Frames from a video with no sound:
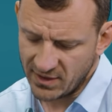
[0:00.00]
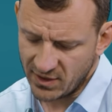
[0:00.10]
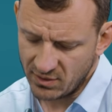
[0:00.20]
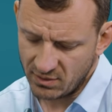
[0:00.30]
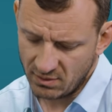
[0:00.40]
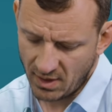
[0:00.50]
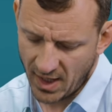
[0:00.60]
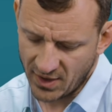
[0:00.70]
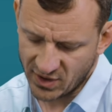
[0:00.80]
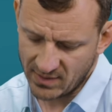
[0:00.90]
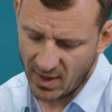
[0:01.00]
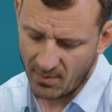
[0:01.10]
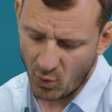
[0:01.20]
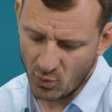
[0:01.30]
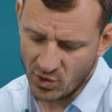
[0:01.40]
to sum
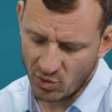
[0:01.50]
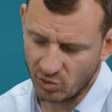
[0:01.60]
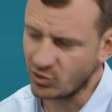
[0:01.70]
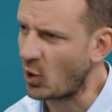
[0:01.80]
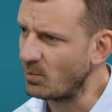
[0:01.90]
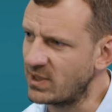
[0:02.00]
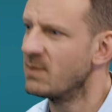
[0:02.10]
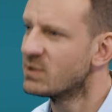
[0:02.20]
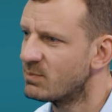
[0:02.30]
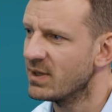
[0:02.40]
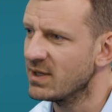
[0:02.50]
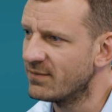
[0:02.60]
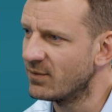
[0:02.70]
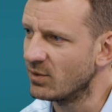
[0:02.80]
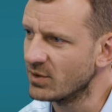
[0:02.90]
up, what would your top tips be
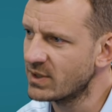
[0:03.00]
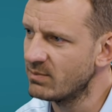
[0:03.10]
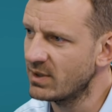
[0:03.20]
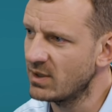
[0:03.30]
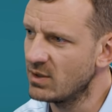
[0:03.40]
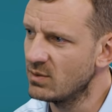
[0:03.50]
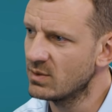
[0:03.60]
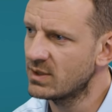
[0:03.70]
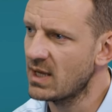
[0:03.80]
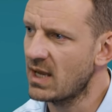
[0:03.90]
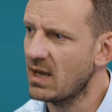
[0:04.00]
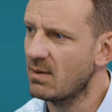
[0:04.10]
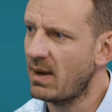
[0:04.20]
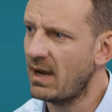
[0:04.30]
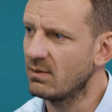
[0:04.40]
for somebody who is thinking
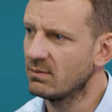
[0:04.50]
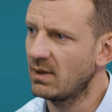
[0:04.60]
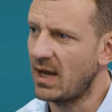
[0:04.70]
about